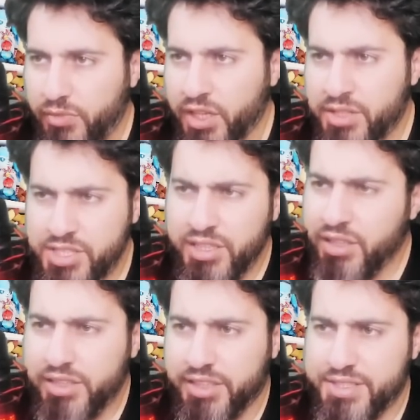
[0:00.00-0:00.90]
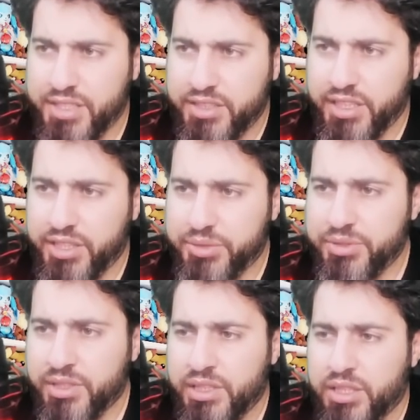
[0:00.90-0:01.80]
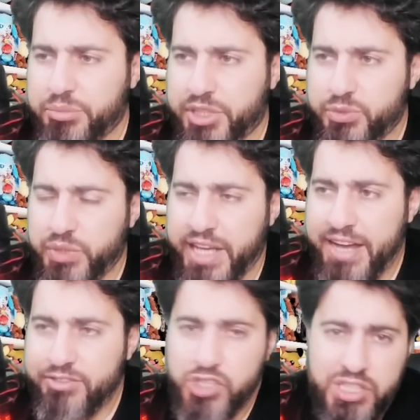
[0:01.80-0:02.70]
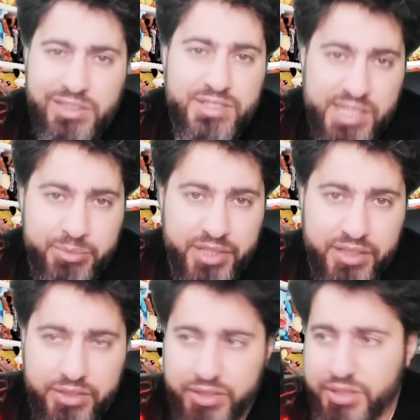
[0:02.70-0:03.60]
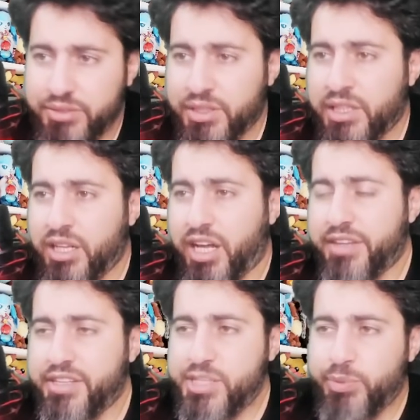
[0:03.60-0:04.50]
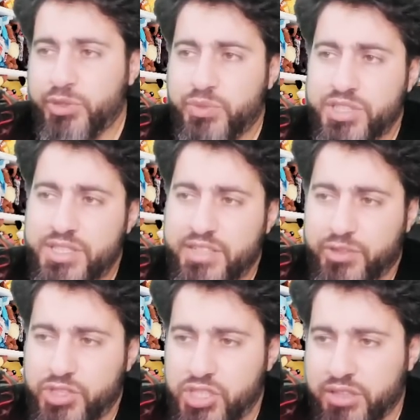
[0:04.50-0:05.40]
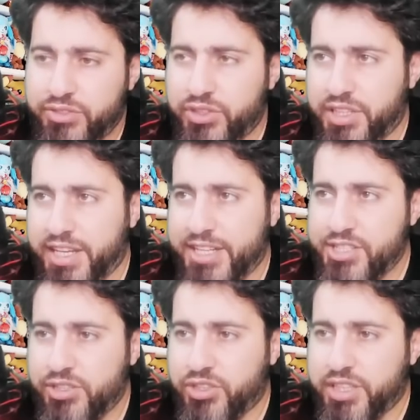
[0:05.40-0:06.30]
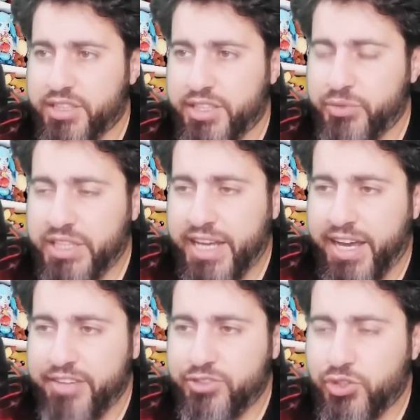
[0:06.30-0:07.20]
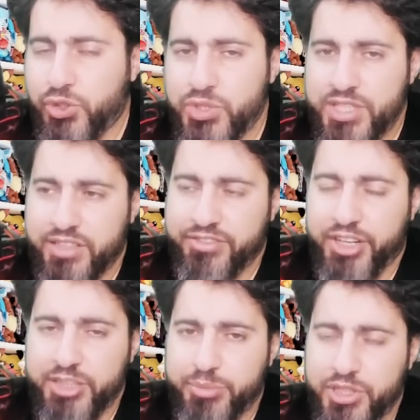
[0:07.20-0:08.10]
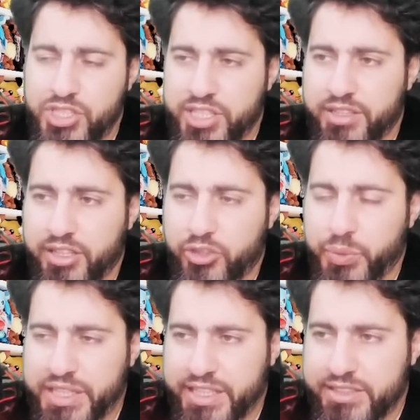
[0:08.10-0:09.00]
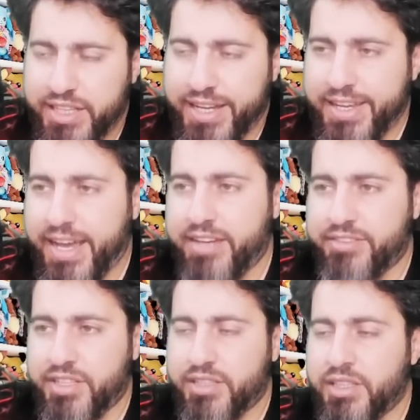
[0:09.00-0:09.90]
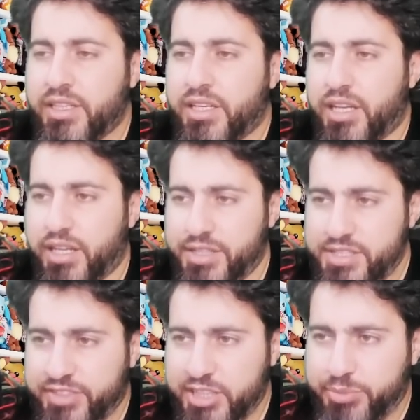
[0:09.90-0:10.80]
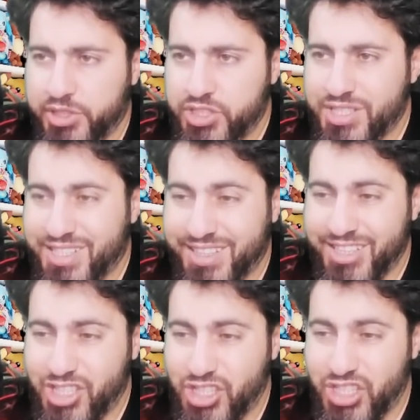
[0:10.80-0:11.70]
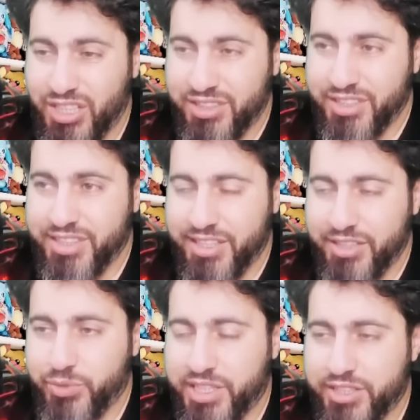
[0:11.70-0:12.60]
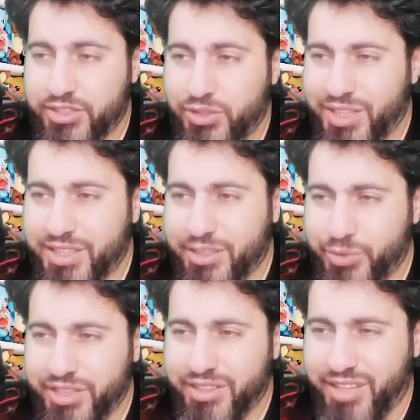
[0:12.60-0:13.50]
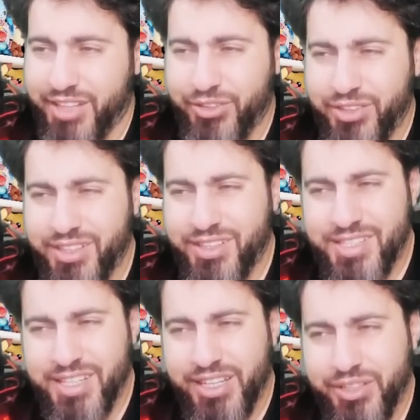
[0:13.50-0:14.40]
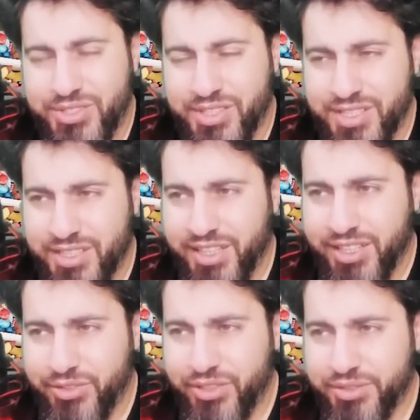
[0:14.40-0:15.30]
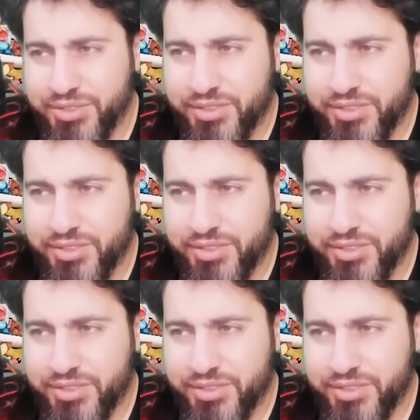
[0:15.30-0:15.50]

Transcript: Digital One does not KO, but we have to shield something, you know. At this point, we just save our shield for the Gastrodon, and we have to go straight Fire Punch and then Quick Attack after. This Fire Punch is getting shielded, and then we're gonna throw another one. I don't think this KOs. Does it KO, though?